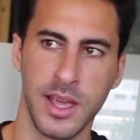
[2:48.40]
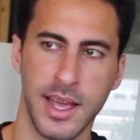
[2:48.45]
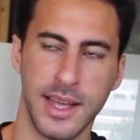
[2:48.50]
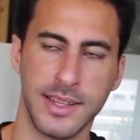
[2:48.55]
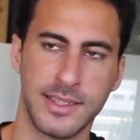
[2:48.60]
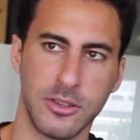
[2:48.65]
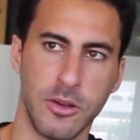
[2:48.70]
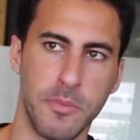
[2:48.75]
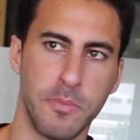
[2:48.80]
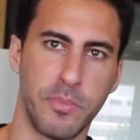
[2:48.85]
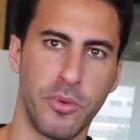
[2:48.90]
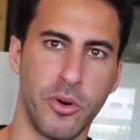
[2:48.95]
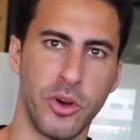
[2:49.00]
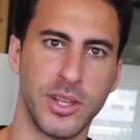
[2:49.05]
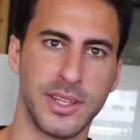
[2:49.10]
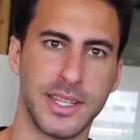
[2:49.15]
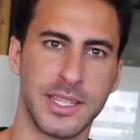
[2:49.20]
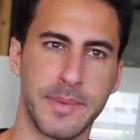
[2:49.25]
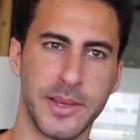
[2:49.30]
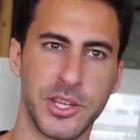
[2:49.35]
At some
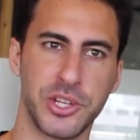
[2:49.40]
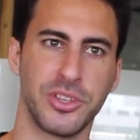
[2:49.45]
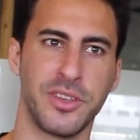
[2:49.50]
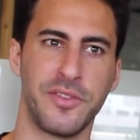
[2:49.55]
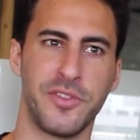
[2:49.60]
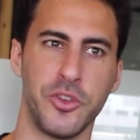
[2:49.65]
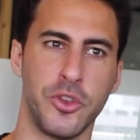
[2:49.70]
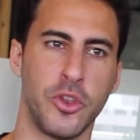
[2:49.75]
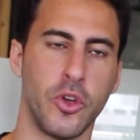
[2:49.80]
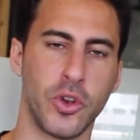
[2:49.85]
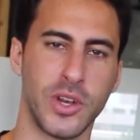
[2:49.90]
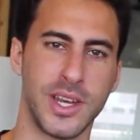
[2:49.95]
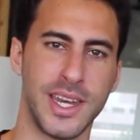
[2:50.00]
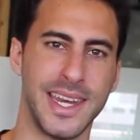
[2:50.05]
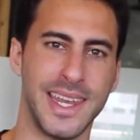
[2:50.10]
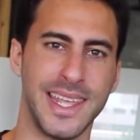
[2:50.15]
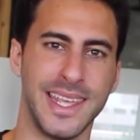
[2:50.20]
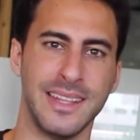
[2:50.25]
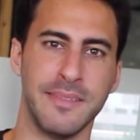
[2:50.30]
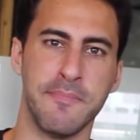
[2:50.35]
point, especially if you don't
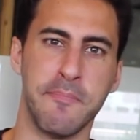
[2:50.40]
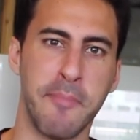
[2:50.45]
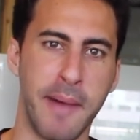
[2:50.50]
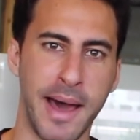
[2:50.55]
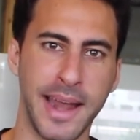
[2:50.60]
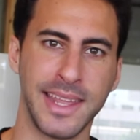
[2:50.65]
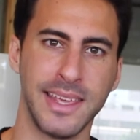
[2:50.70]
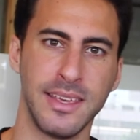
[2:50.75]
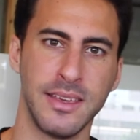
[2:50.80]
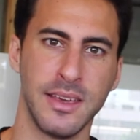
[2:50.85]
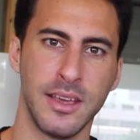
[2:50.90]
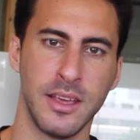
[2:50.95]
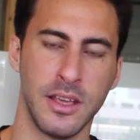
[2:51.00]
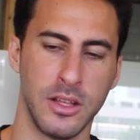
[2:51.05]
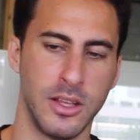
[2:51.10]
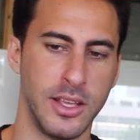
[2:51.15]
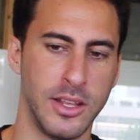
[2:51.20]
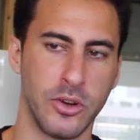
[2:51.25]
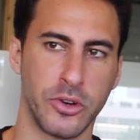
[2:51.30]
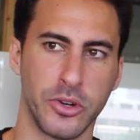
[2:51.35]
need money
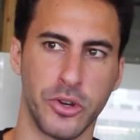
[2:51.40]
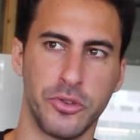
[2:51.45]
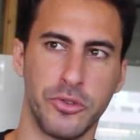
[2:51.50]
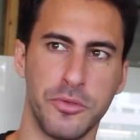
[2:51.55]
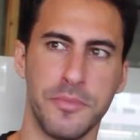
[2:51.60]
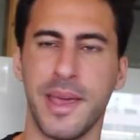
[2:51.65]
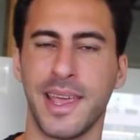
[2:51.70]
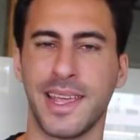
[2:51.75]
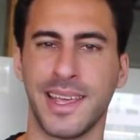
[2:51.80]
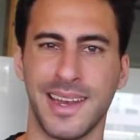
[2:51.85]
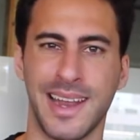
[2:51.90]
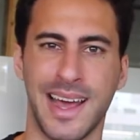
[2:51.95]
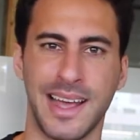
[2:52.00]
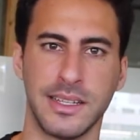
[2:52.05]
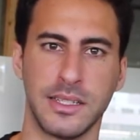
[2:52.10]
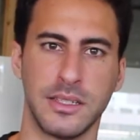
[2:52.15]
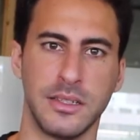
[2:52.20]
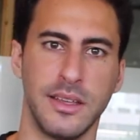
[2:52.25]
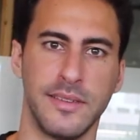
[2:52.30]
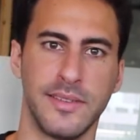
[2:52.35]
in order to make a
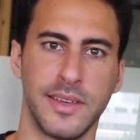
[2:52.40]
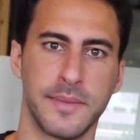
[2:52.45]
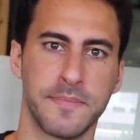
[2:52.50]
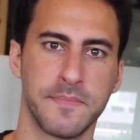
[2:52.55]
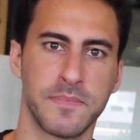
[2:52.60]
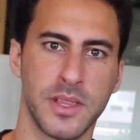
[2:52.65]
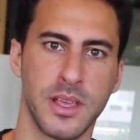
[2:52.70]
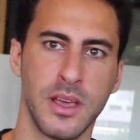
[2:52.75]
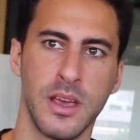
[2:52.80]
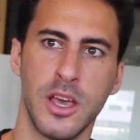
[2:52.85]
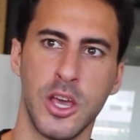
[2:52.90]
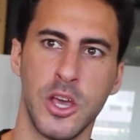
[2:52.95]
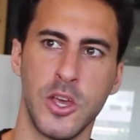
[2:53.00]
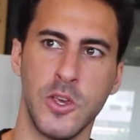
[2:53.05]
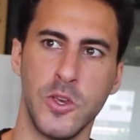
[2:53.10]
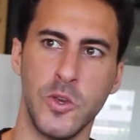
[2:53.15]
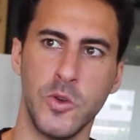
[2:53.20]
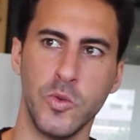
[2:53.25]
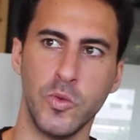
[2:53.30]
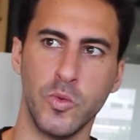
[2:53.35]
nice living,
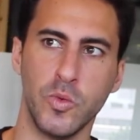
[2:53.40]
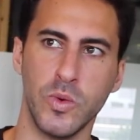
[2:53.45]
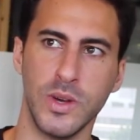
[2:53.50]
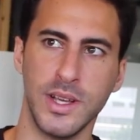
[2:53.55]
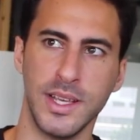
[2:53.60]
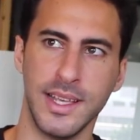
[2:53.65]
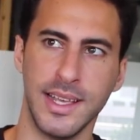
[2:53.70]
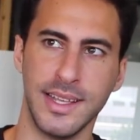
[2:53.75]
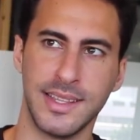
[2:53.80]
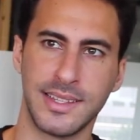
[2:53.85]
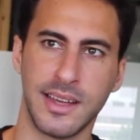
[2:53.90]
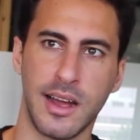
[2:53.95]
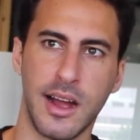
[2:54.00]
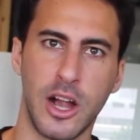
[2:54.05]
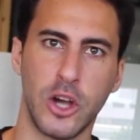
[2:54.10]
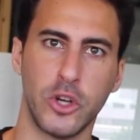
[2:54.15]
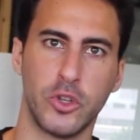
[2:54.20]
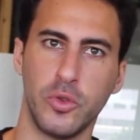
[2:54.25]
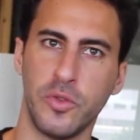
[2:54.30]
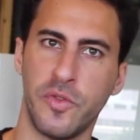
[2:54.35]
you it's
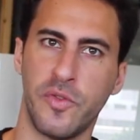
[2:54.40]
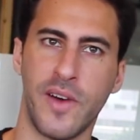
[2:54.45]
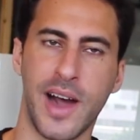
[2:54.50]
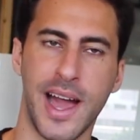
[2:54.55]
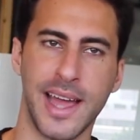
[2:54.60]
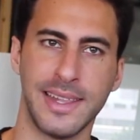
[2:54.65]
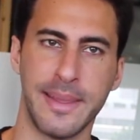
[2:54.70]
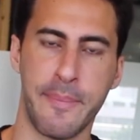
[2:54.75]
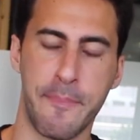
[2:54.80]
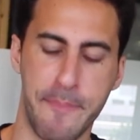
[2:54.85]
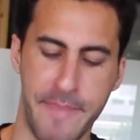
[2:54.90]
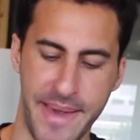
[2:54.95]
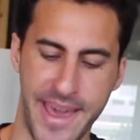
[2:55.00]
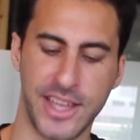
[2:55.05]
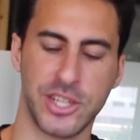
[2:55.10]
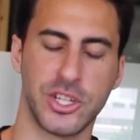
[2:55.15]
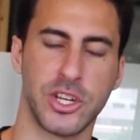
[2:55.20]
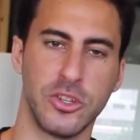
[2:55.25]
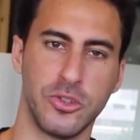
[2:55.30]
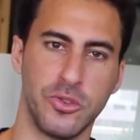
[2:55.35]
hard to find a
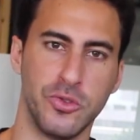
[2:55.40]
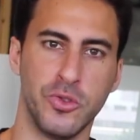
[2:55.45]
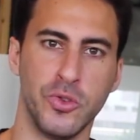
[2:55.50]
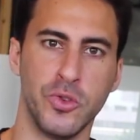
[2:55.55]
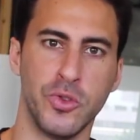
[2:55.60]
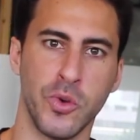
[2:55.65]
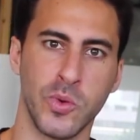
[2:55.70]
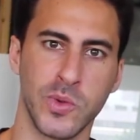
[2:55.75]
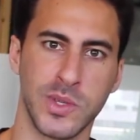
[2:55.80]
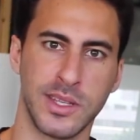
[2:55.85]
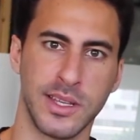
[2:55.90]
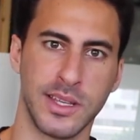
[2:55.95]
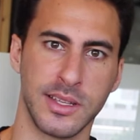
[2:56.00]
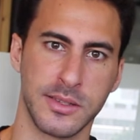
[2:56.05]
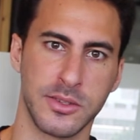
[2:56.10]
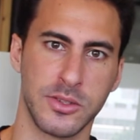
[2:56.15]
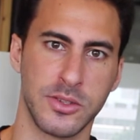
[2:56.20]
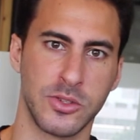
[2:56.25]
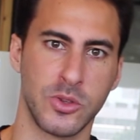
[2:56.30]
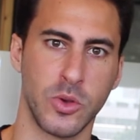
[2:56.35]
passion to do those
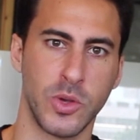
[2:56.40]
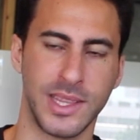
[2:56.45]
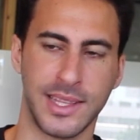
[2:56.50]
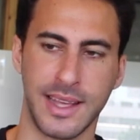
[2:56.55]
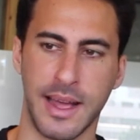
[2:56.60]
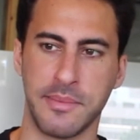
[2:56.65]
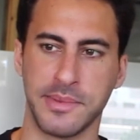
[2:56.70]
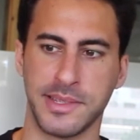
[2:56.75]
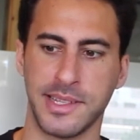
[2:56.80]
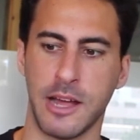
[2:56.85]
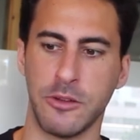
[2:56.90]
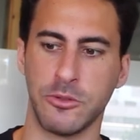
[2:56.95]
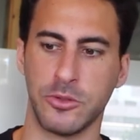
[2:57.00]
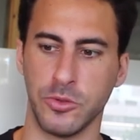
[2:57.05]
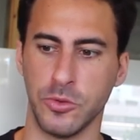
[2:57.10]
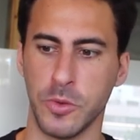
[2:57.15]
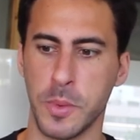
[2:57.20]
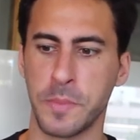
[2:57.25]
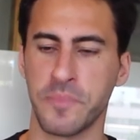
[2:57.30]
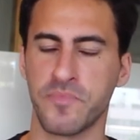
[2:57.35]
things. So it comes down
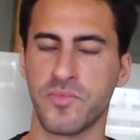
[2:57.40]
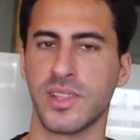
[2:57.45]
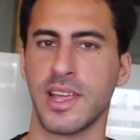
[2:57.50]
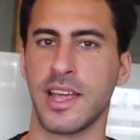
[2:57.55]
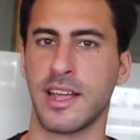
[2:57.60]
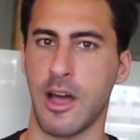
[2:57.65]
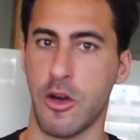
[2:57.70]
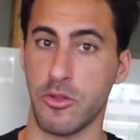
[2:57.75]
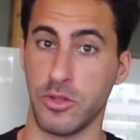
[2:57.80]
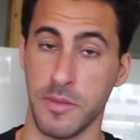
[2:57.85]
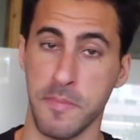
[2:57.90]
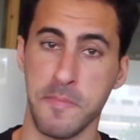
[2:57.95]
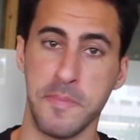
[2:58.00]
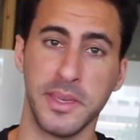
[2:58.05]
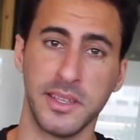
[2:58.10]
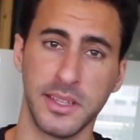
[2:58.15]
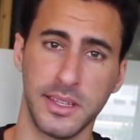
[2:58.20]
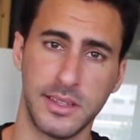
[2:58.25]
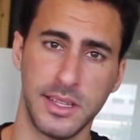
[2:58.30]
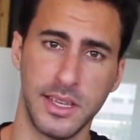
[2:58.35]
to
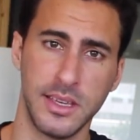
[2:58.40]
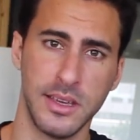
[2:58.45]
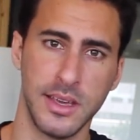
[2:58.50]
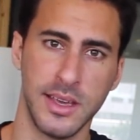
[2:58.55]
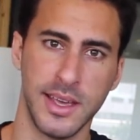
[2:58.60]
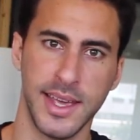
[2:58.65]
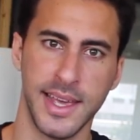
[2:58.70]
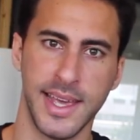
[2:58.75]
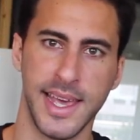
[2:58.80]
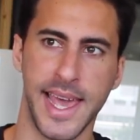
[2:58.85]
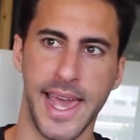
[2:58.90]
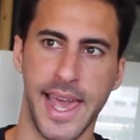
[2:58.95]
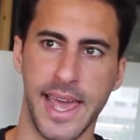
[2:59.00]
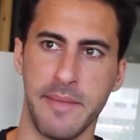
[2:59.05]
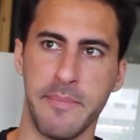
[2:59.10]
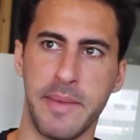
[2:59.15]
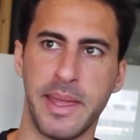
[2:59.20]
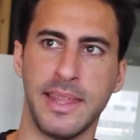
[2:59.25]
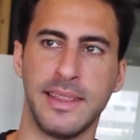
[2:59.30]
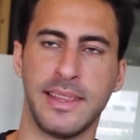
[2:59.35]
accountability
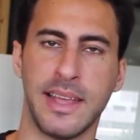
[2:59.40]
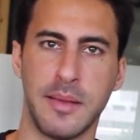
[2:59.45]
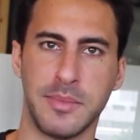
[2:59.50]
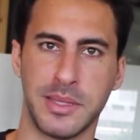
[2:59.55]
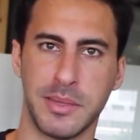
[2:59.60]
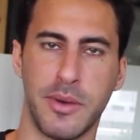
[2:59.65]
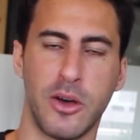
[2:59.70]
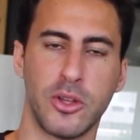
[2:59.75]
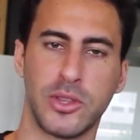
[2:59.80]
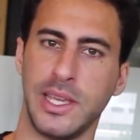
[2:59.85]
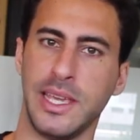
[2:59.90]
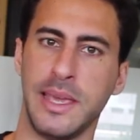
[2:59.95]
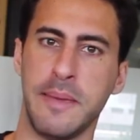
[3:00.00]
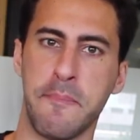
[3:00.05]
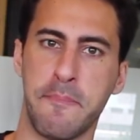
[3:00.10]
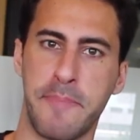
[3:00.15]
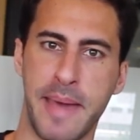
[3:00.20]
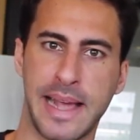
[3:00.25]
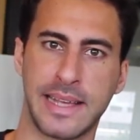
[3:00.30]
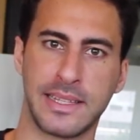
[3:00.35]
and many times about
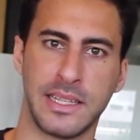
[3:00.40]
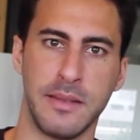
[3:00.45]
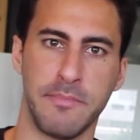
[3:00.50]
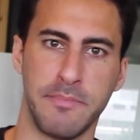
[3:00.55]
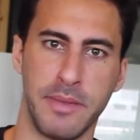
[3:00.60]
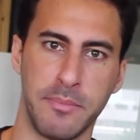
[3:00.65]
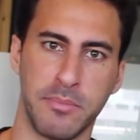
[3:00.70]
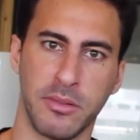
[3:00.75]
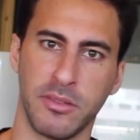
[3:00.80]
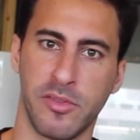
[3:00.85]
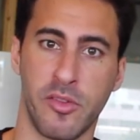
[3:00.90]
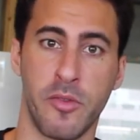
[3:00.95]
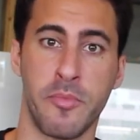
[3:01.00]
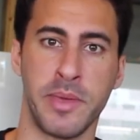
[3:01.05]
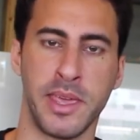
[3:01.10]
impacting people. For